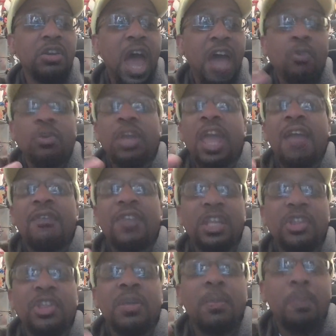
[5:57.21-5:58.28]
I don't have
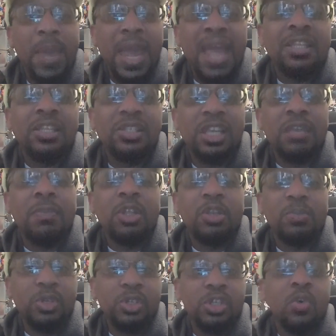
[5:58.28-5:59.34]
anything bad to say about the
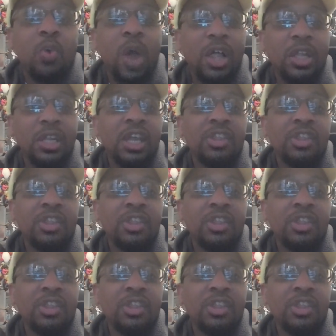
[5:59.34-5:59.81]
music quality. I